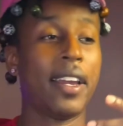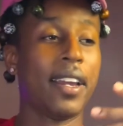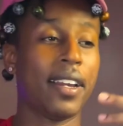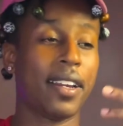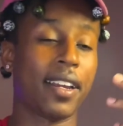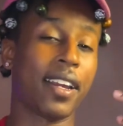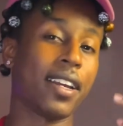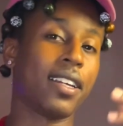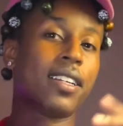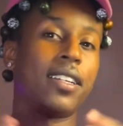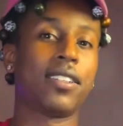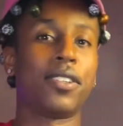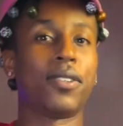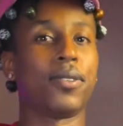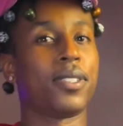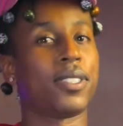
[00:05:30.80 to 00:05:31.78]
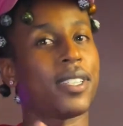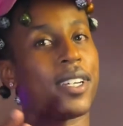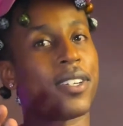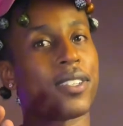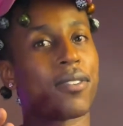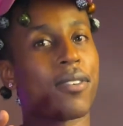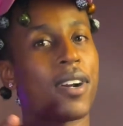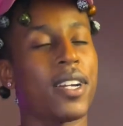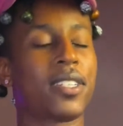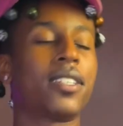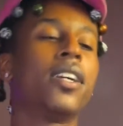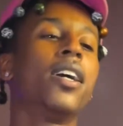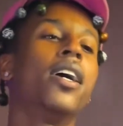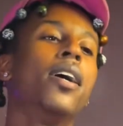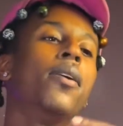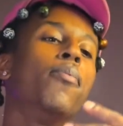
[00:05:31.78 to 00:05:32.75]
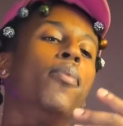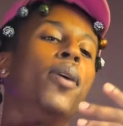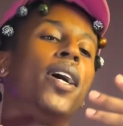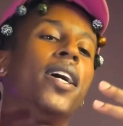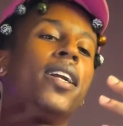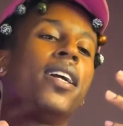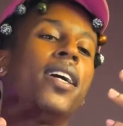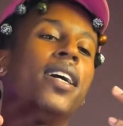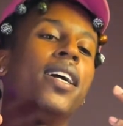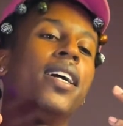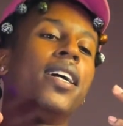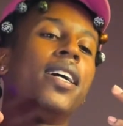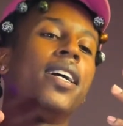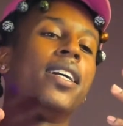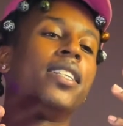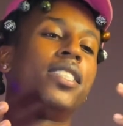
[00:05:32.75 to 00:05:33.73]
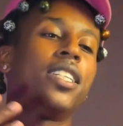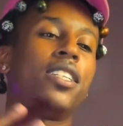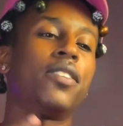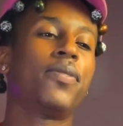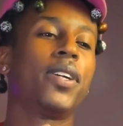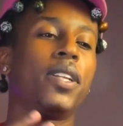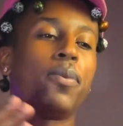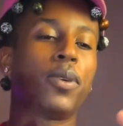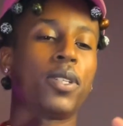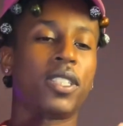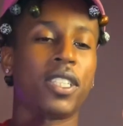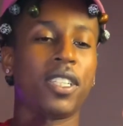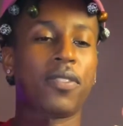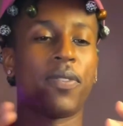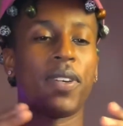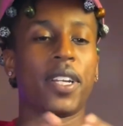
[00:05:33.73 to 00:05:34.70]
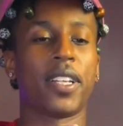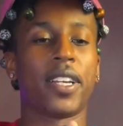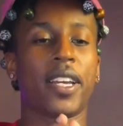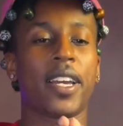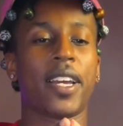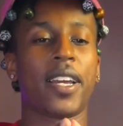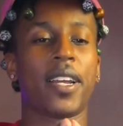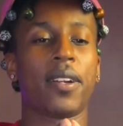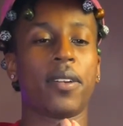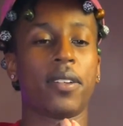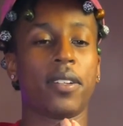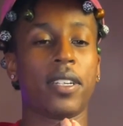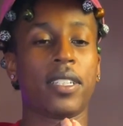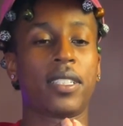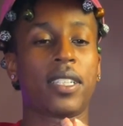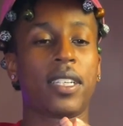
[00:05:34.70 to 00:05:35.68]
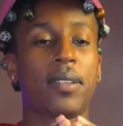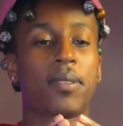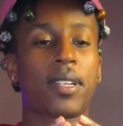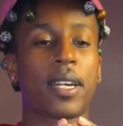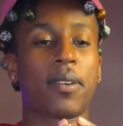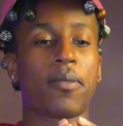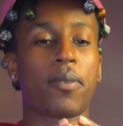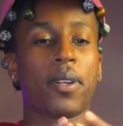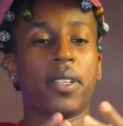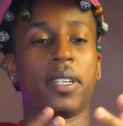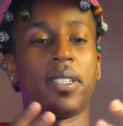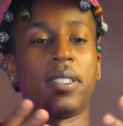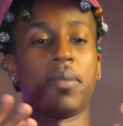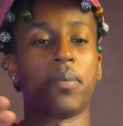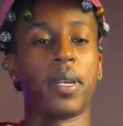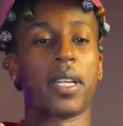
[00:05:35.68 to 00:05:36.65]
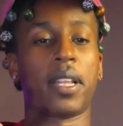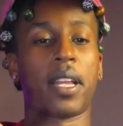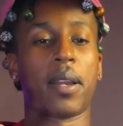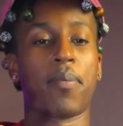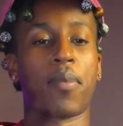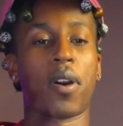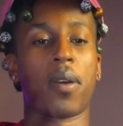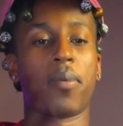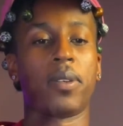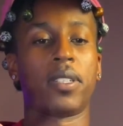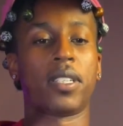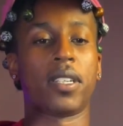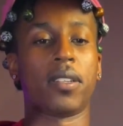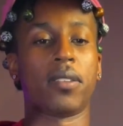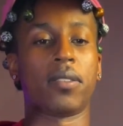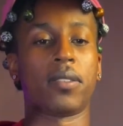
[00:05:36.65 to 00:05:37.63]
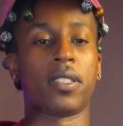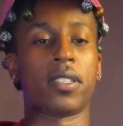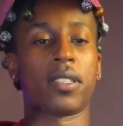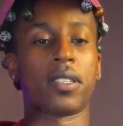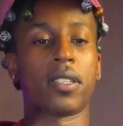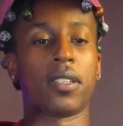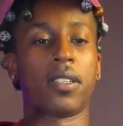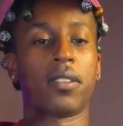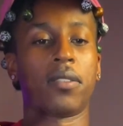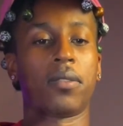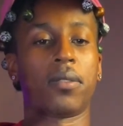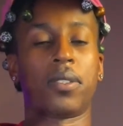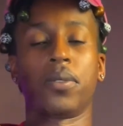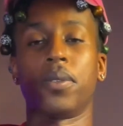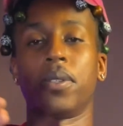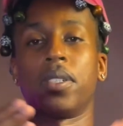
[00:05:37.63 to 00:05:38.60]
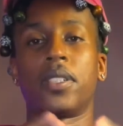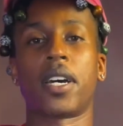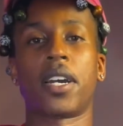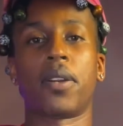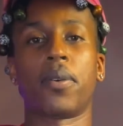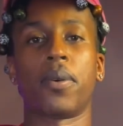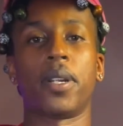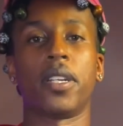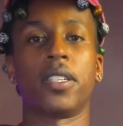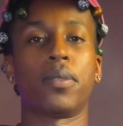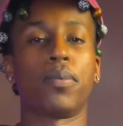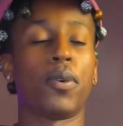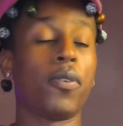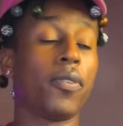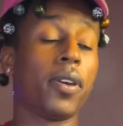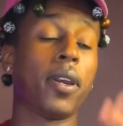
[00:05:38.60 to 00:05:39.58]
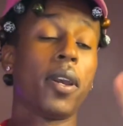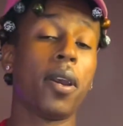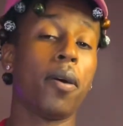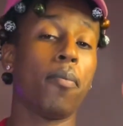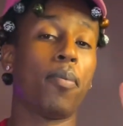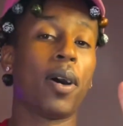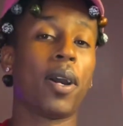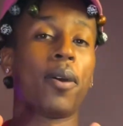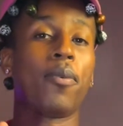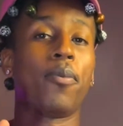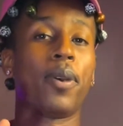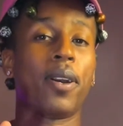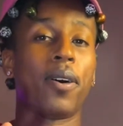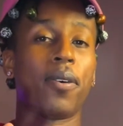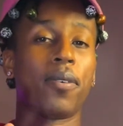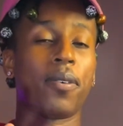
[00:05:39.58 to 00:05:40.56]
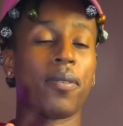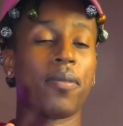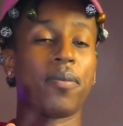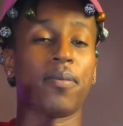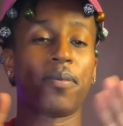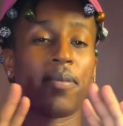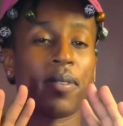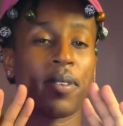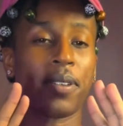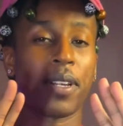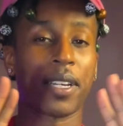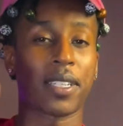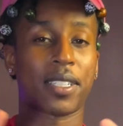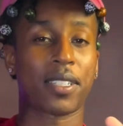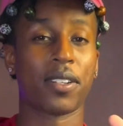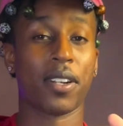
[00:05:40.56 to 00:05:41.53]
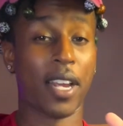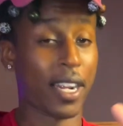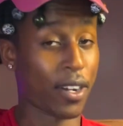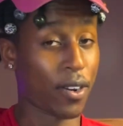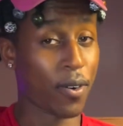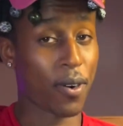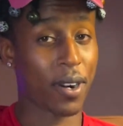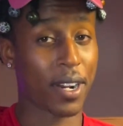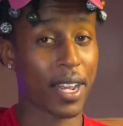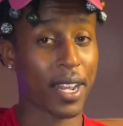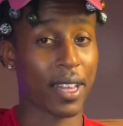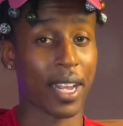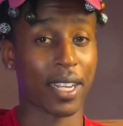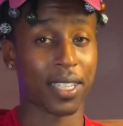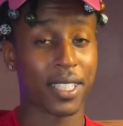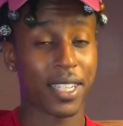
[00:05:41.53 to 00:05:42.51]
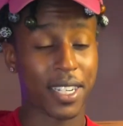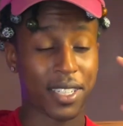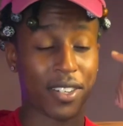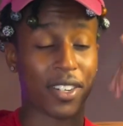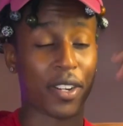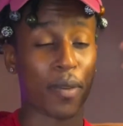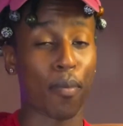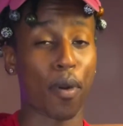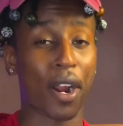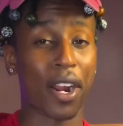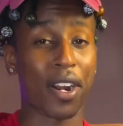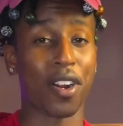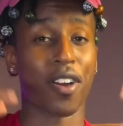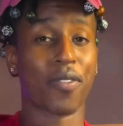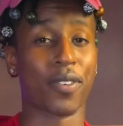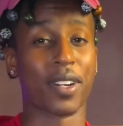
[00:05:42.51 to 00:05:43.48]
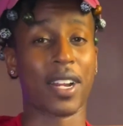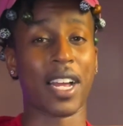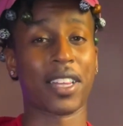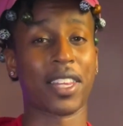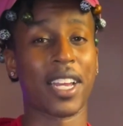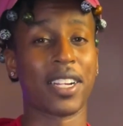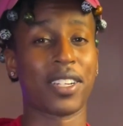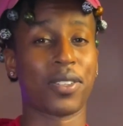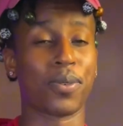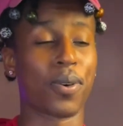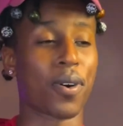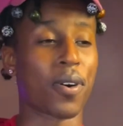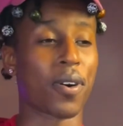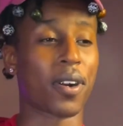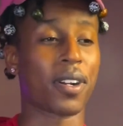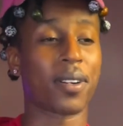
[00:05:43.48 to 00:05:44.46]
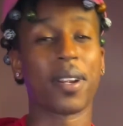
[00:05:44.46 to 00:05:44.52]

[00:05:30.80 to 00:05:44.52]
Yeah, I know it sounds crazy, but she's feeling what she's feeling, and it seems like really to me like Barbie seems just a little suicidal in this movie. But we gonna ignore that, like I said, turn your brain off and not think too hard.